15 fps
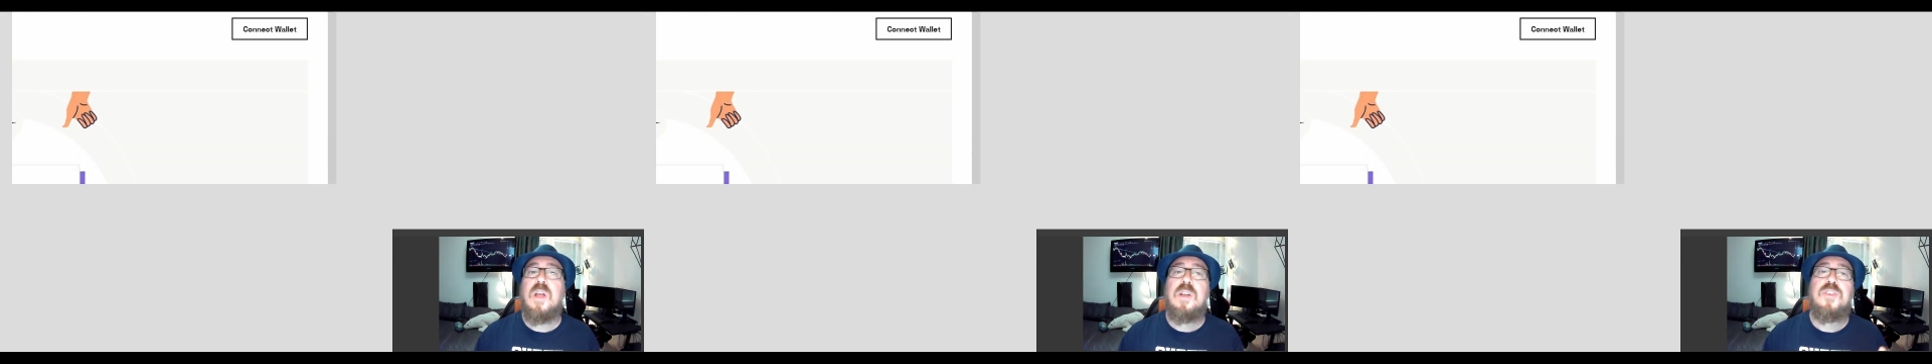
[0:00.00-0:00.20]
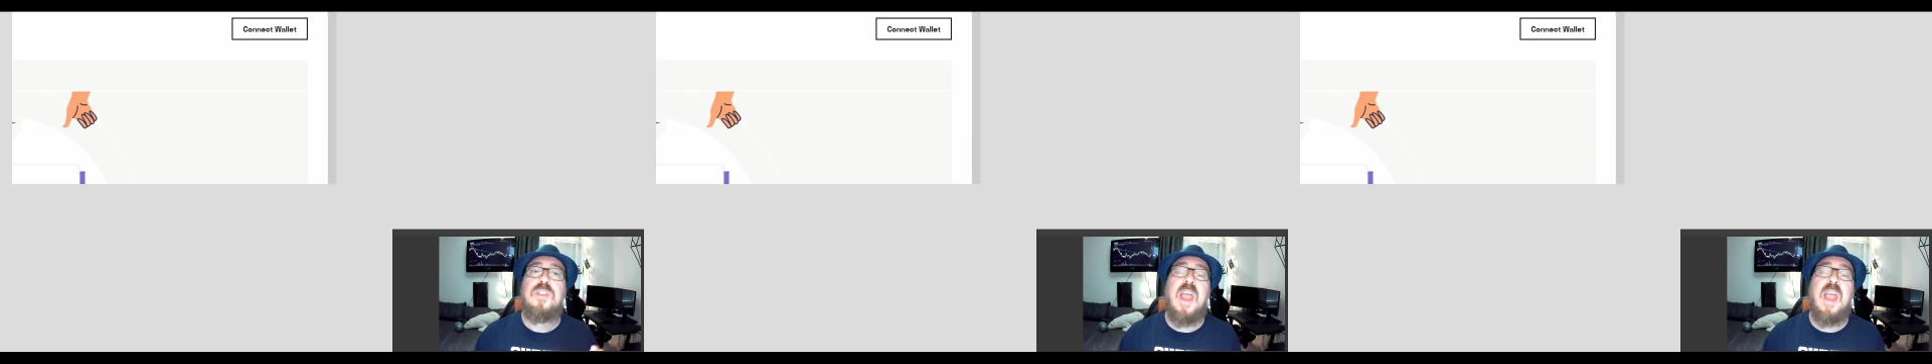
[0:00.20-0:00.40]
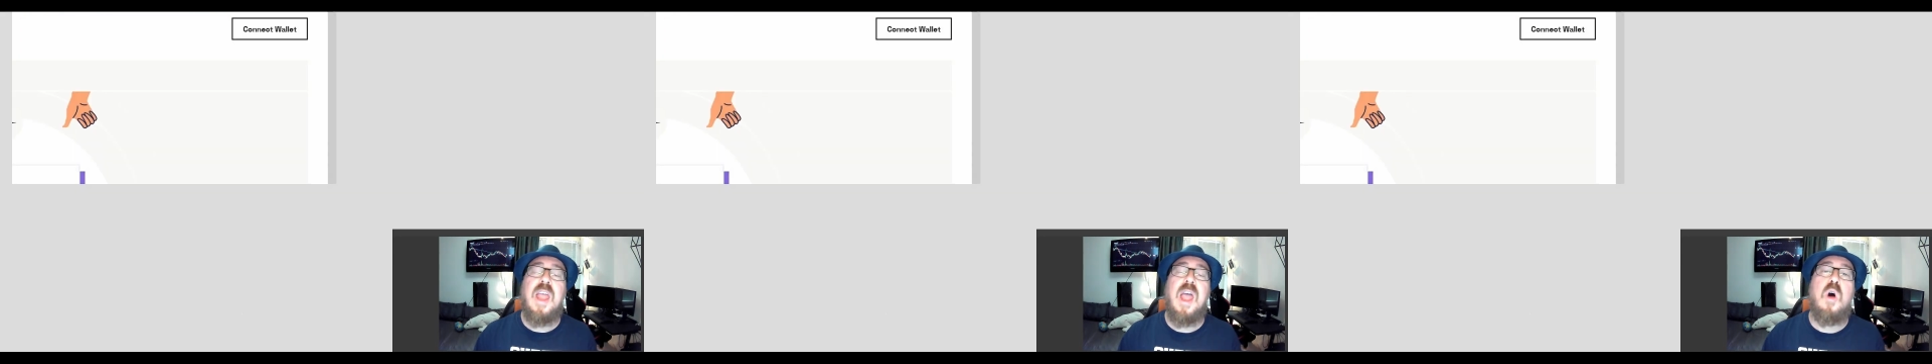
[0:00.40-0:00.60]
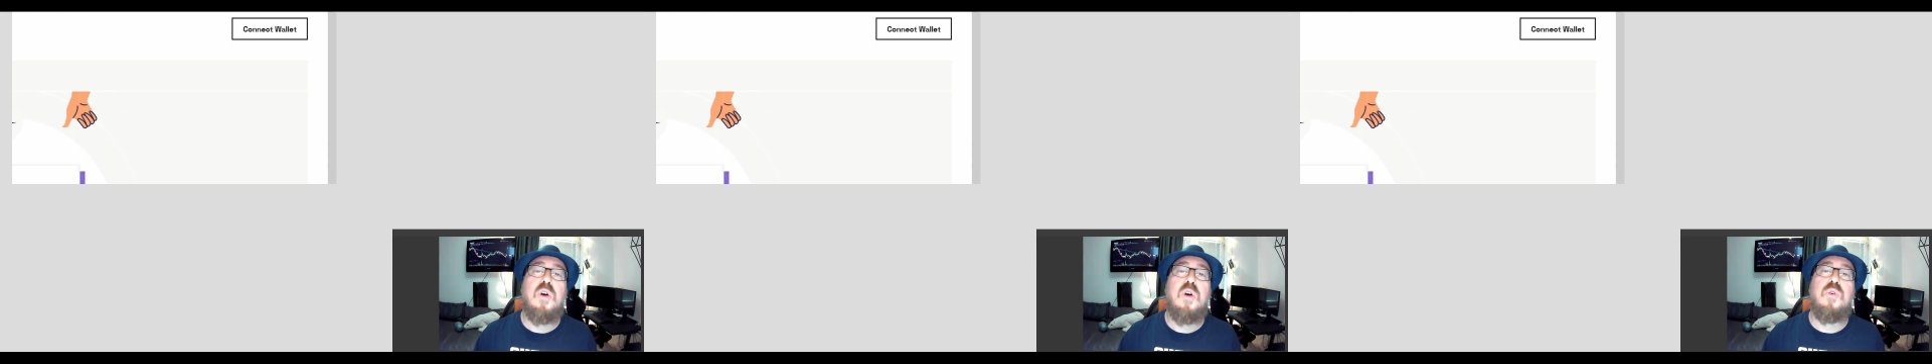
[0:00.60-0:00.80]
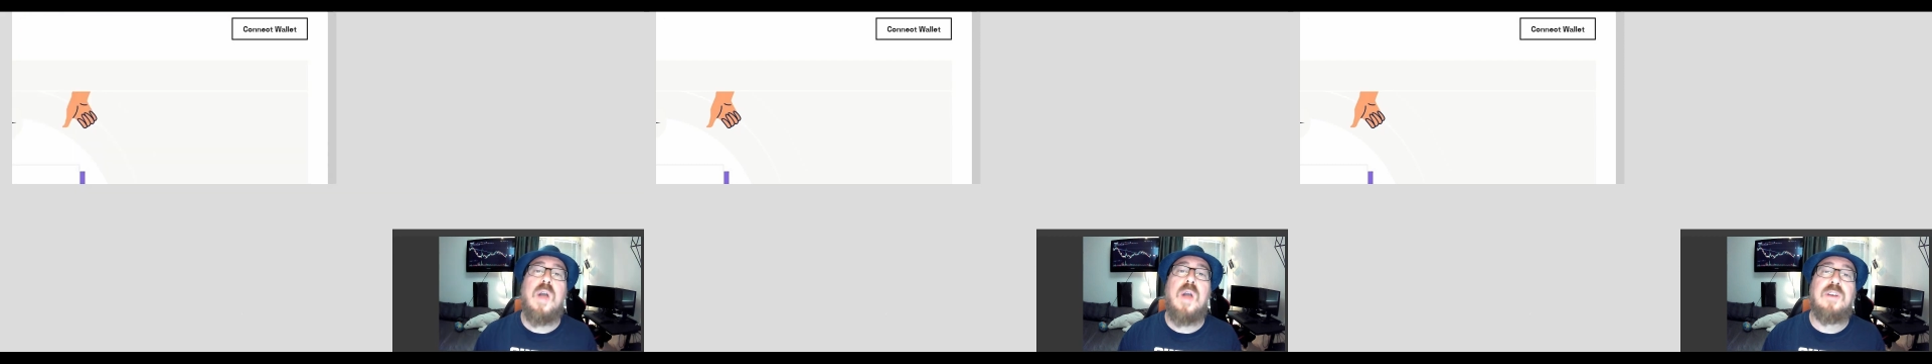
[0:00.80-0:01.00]
to the
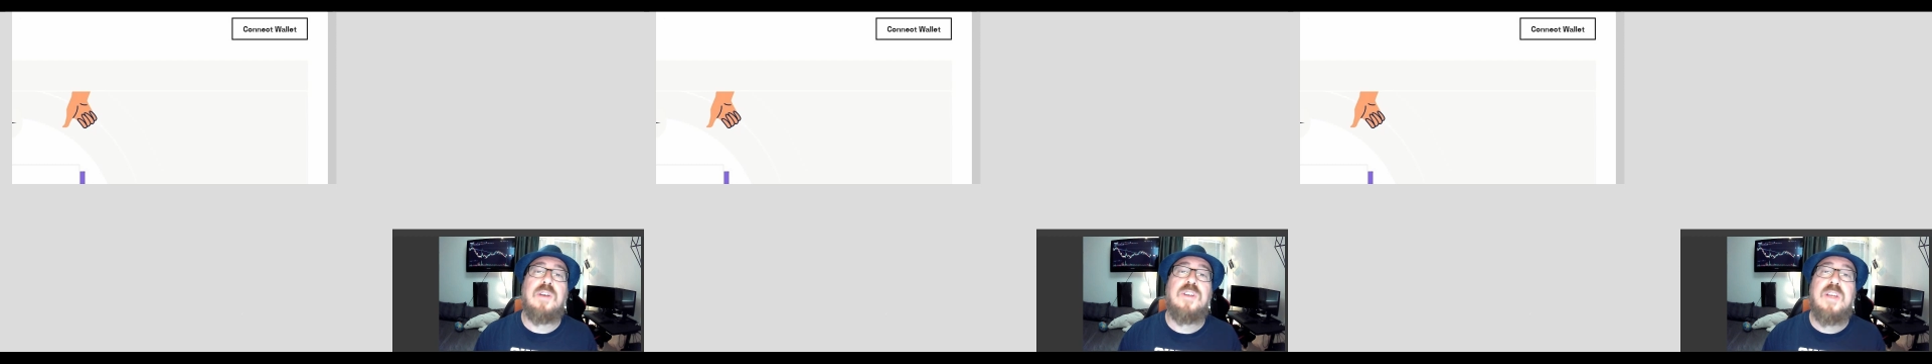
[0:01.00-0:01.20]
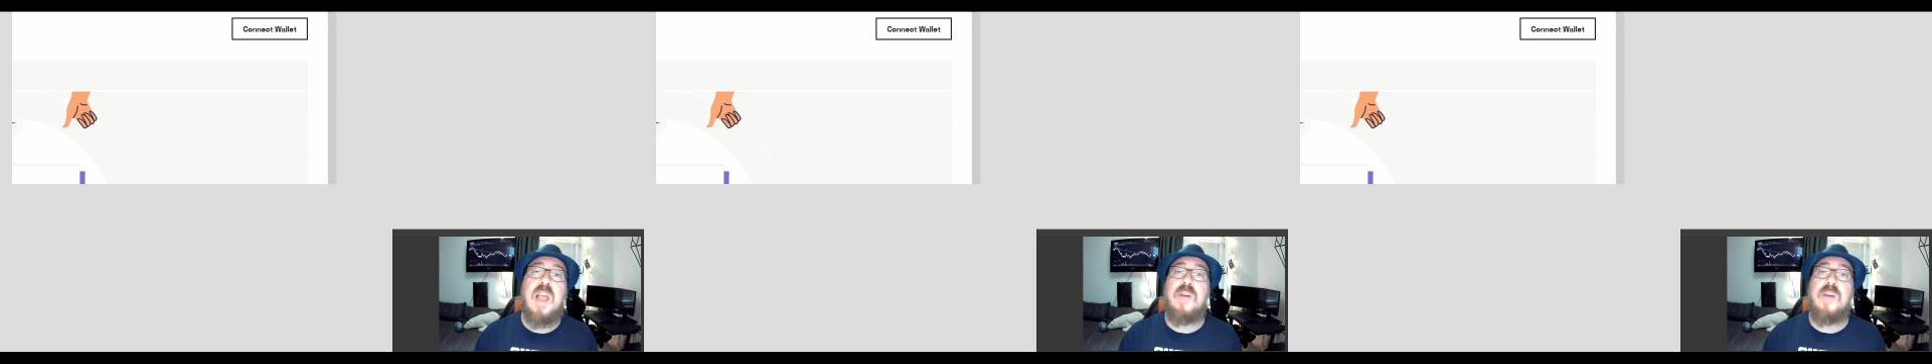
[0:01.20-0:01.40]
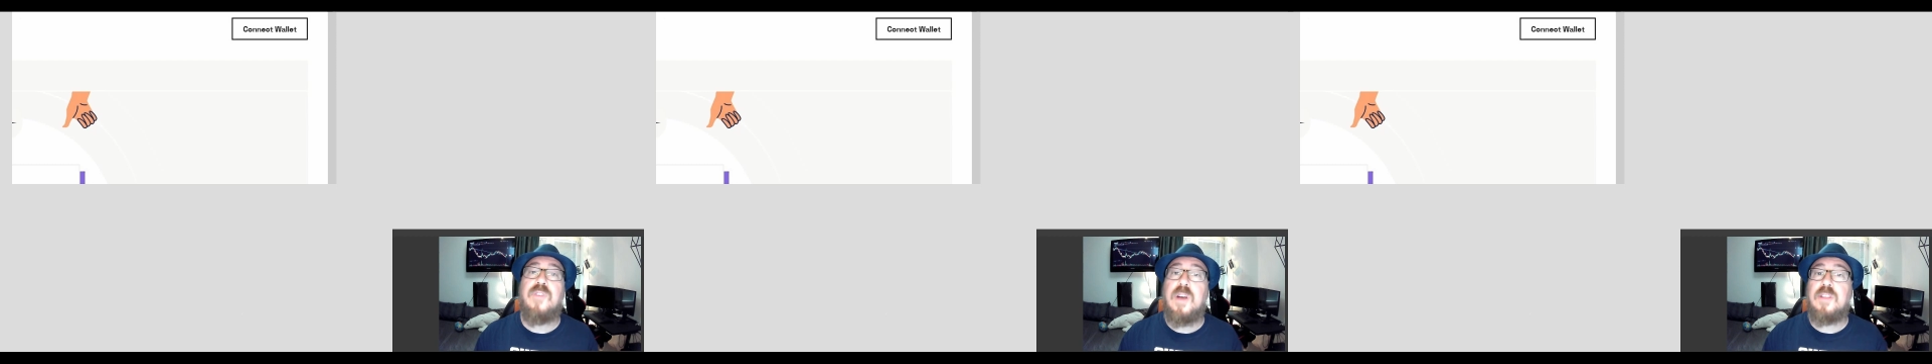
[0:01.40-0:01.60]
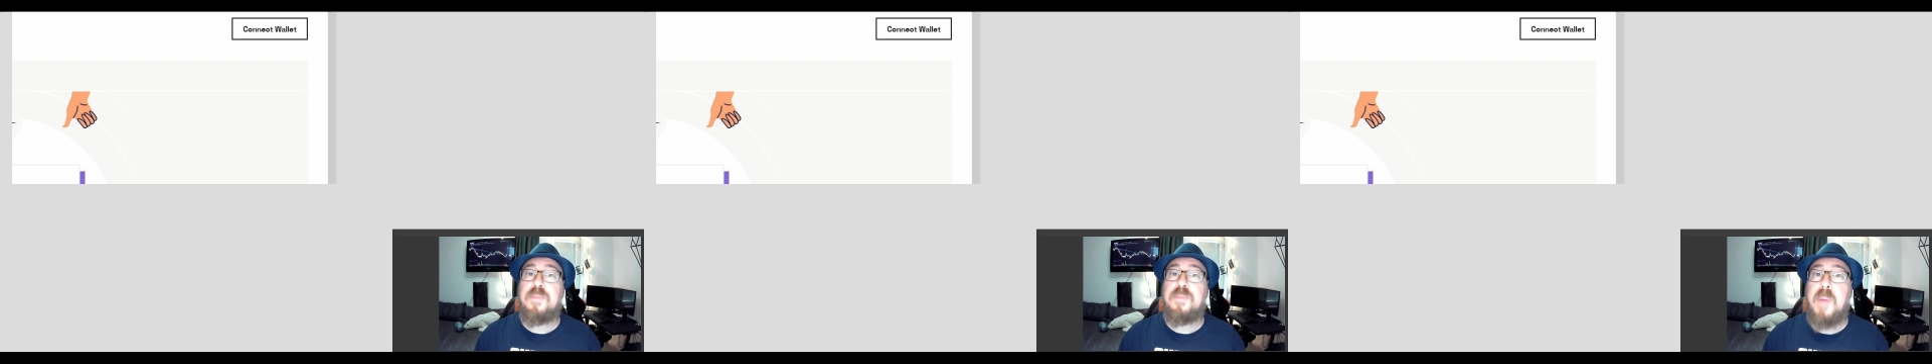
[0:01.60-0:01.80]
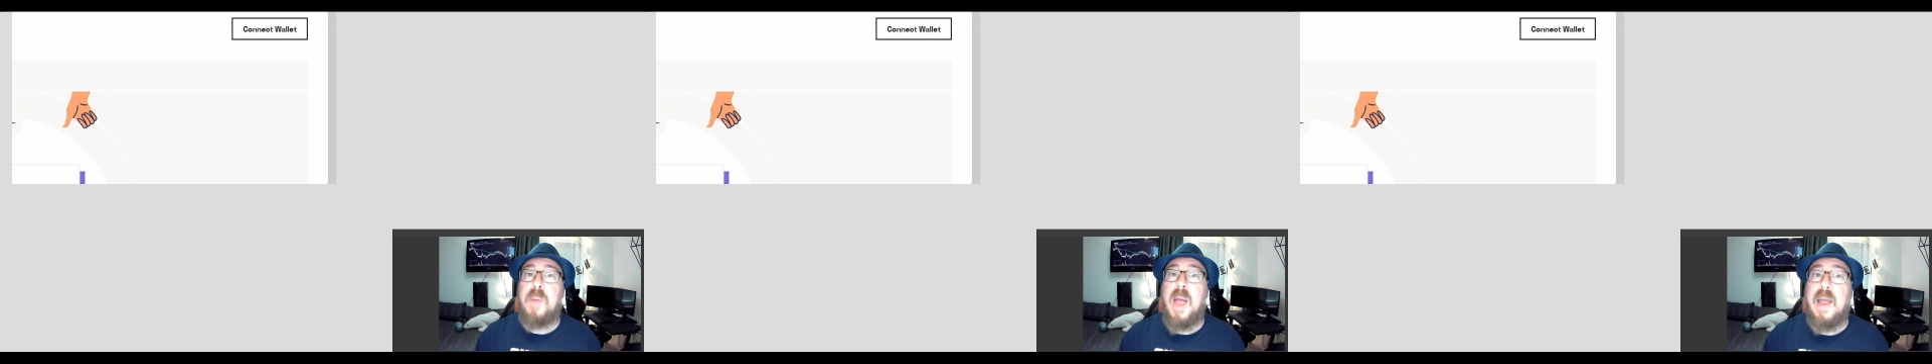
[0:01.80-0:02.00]
Algorand governance
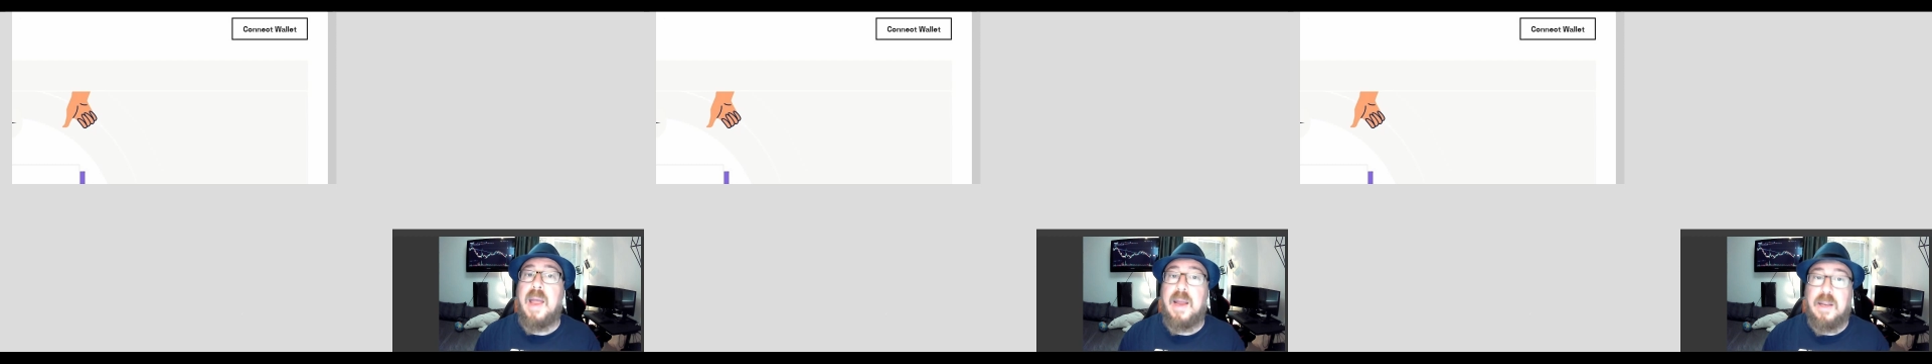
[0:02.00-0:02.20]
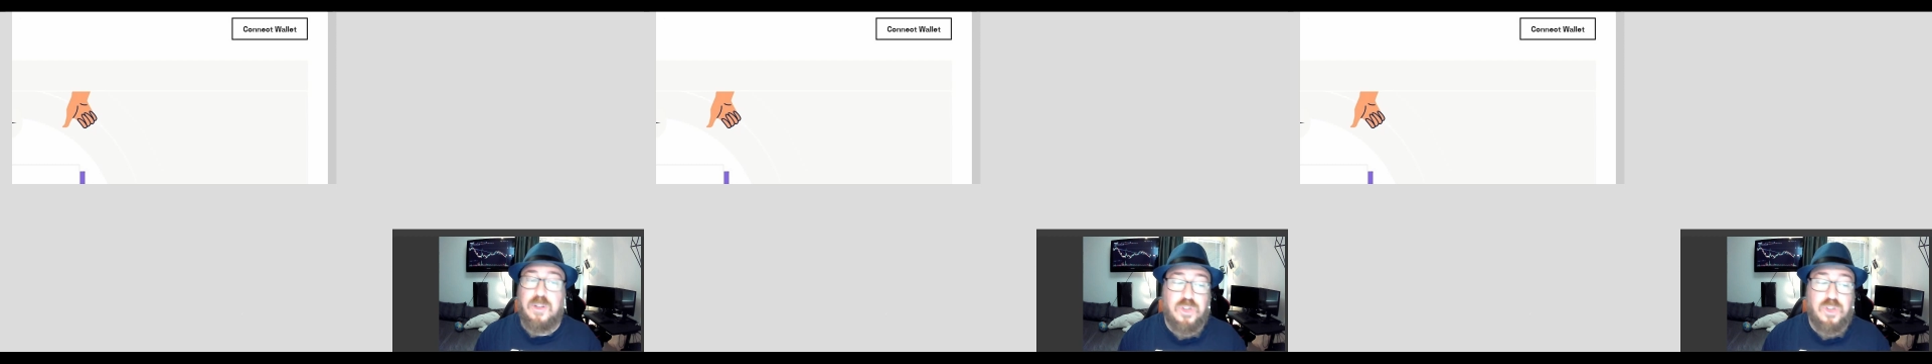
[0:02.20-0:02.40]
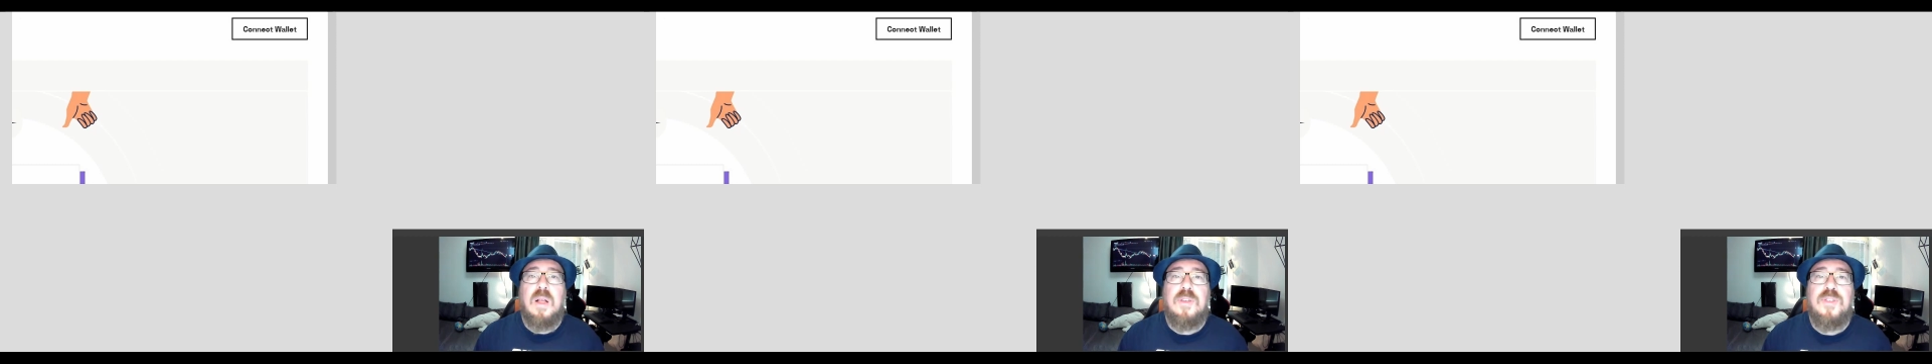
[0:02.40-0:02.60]
page.